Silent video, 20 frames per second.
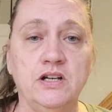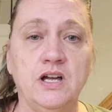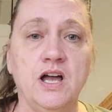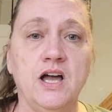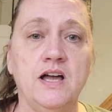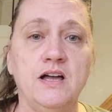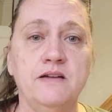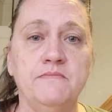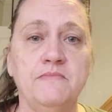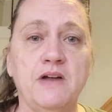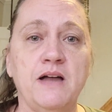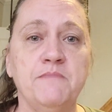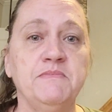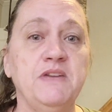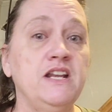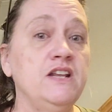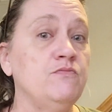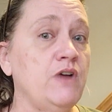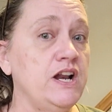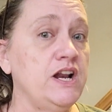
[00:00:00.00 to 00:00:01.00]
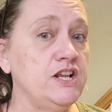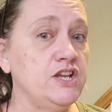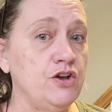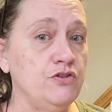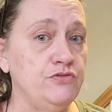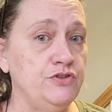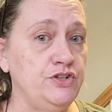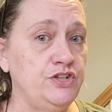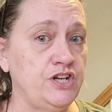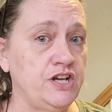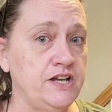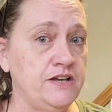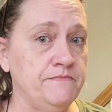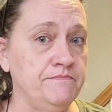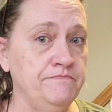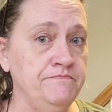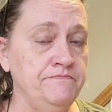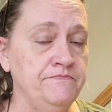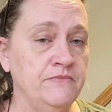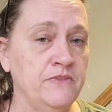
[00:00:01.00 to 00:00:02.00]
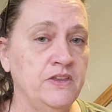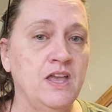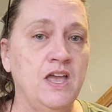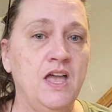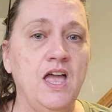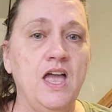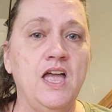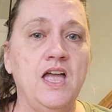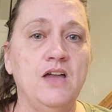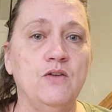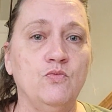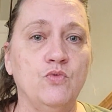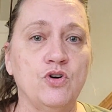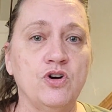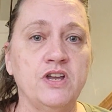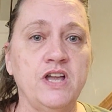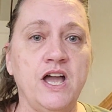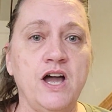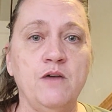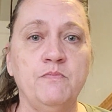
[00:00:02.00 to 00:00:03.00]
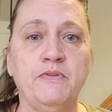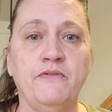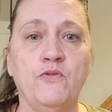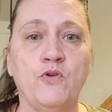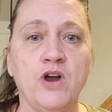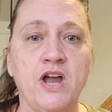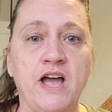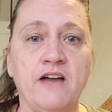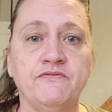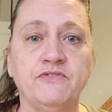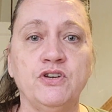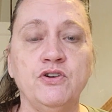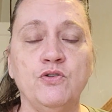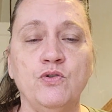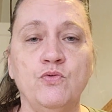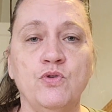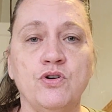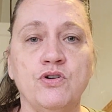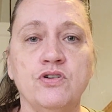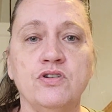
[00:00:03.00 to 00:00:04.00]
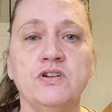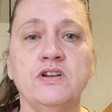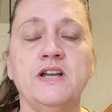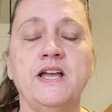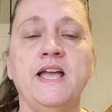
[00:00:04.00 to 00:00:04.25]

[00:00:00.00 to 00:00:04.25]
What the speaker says: I'm getting ready to go to the gym and work out before I have to go to work.